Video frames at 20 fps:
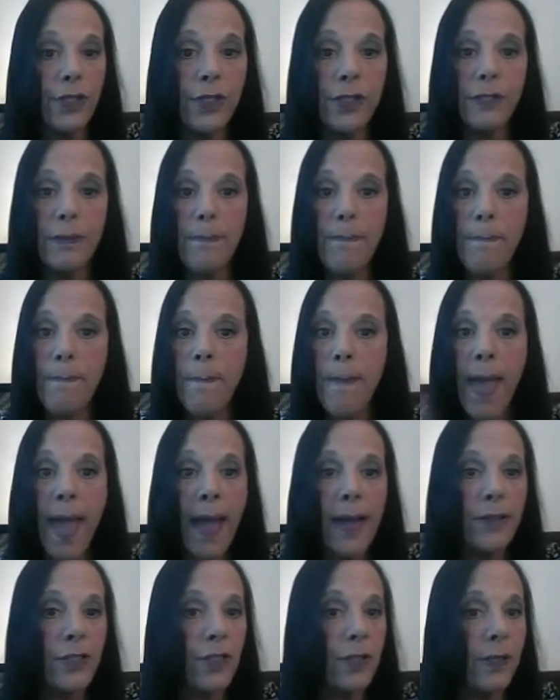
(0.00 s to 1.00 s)
just
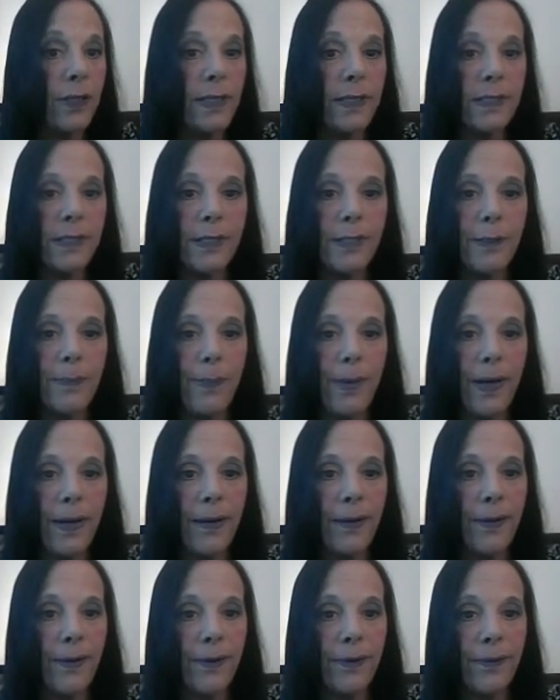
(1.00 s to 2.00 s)
magically
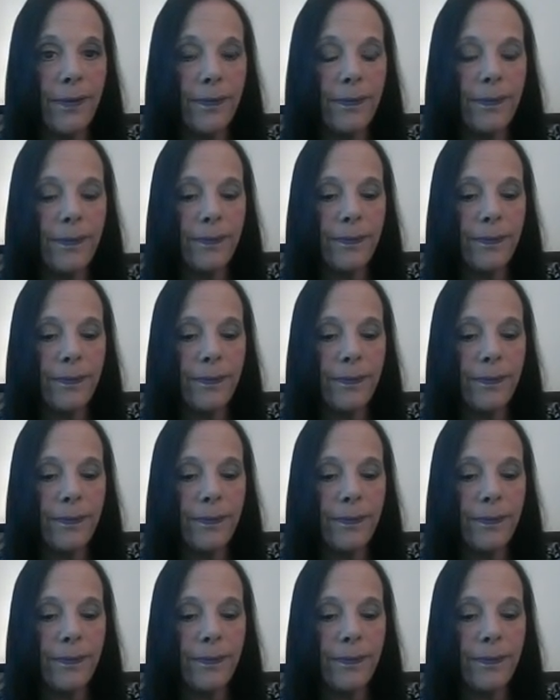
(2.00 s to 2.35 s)
disappear.